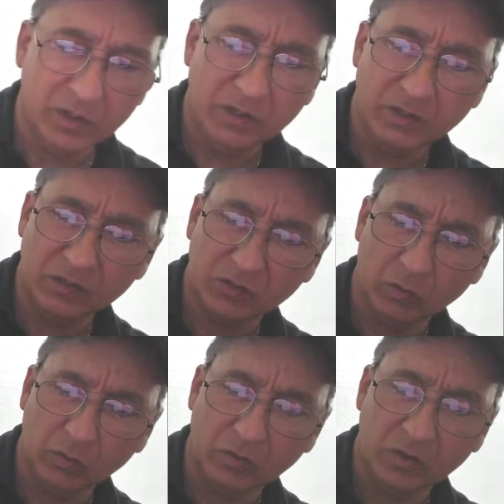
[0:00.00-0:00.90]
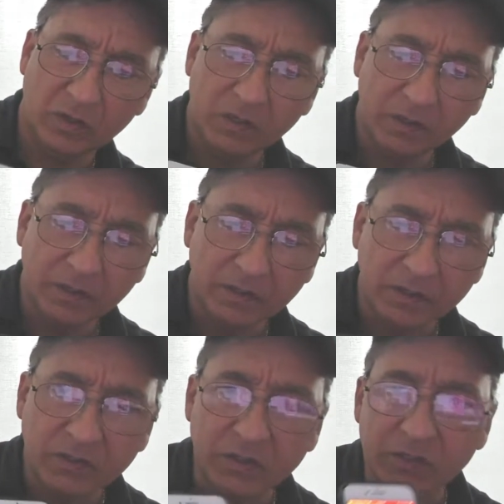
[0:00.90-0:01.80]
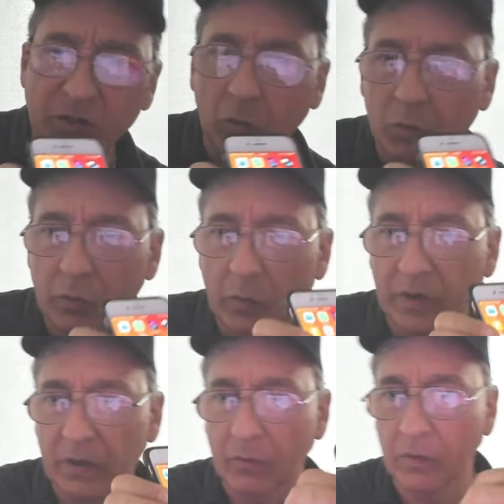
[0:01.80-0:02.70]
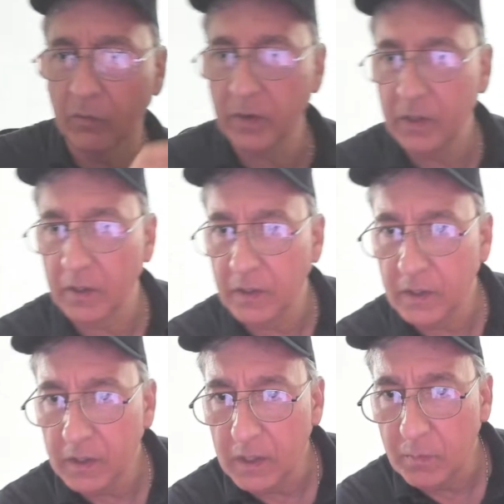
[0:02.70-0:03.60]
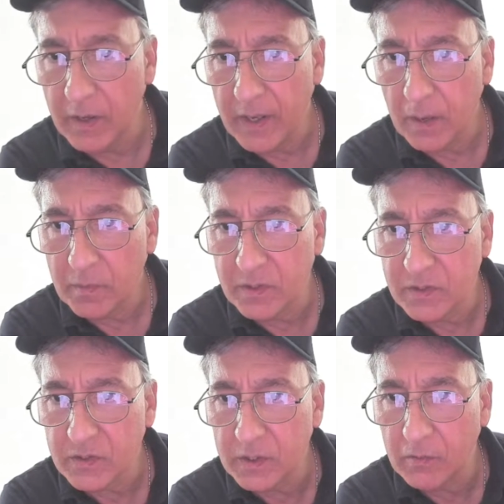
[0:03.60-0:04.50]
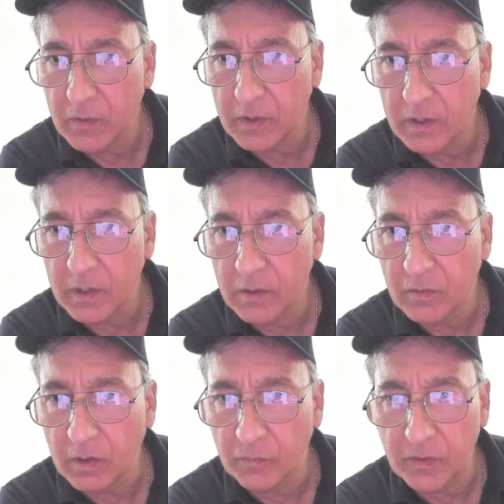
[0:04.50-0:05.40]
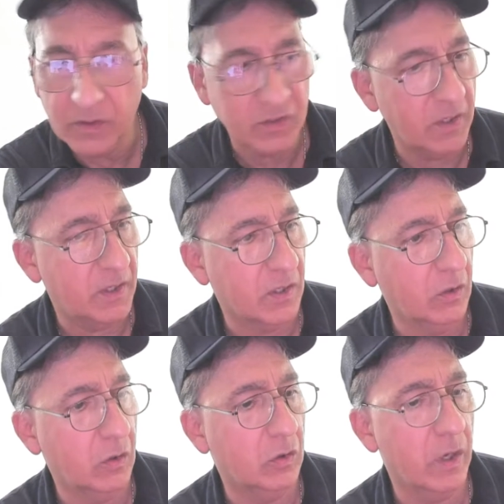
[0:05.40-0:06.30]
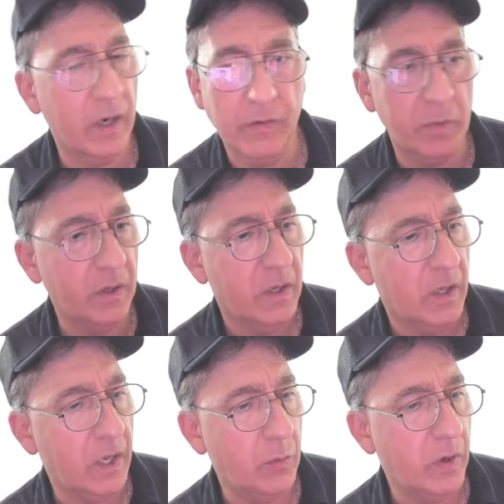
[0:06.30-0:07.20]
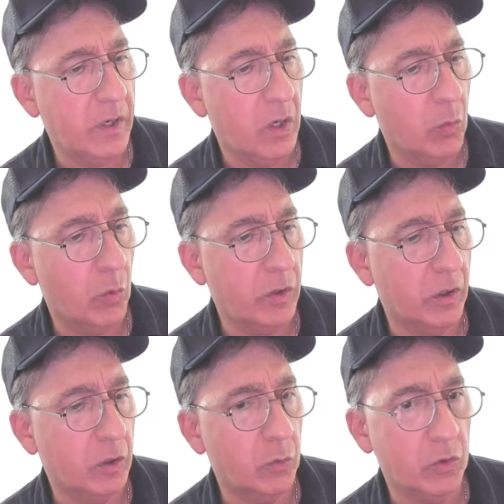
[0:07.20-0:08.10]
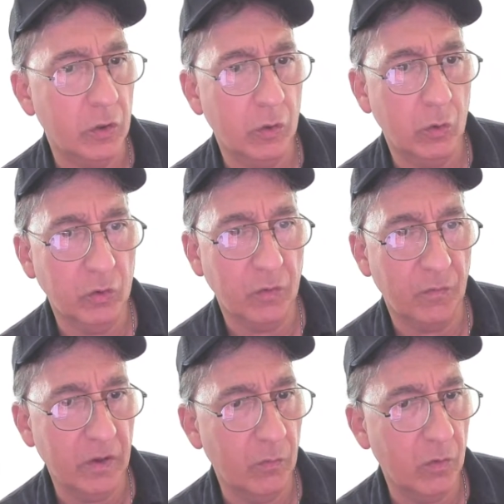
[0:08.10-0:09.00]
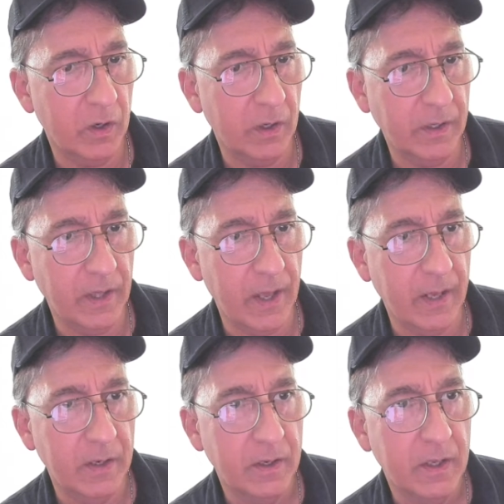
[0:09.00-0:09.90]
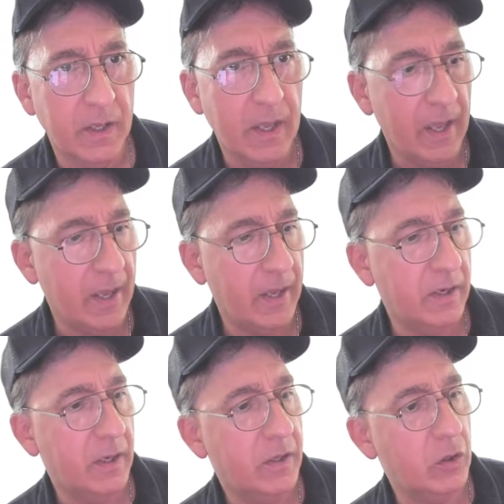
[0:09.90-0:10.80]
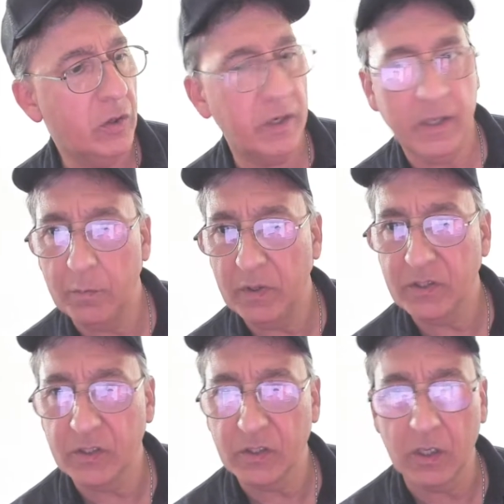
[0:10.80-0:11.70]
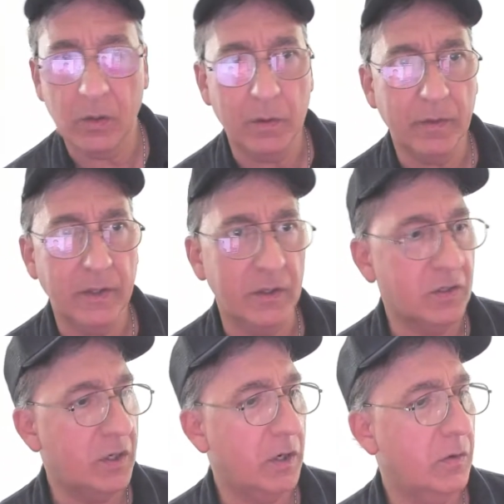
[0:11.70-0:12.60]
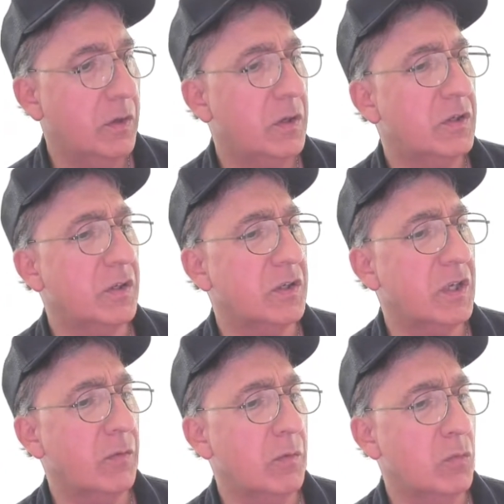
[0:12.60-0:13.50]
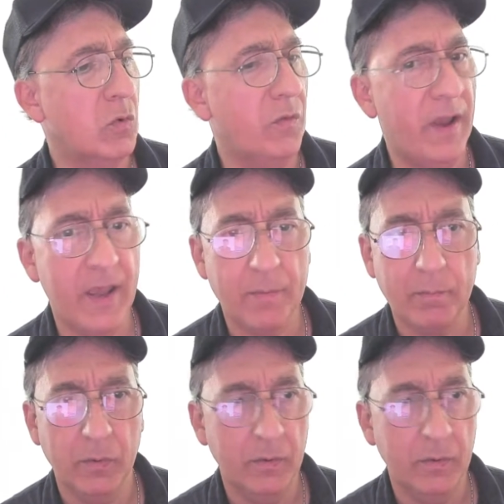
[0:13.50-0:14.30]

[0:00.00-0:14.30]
Just hold it on here like this. This is the one we want to get rid of right here, the eBay app. Can you see it right there? I don't know if you can see it. It's a little glary, but anyway, what you're going to do is you're going to hold your finger on it like that, and you're going to get a message that's going to come up like this here. It's going to say remove app,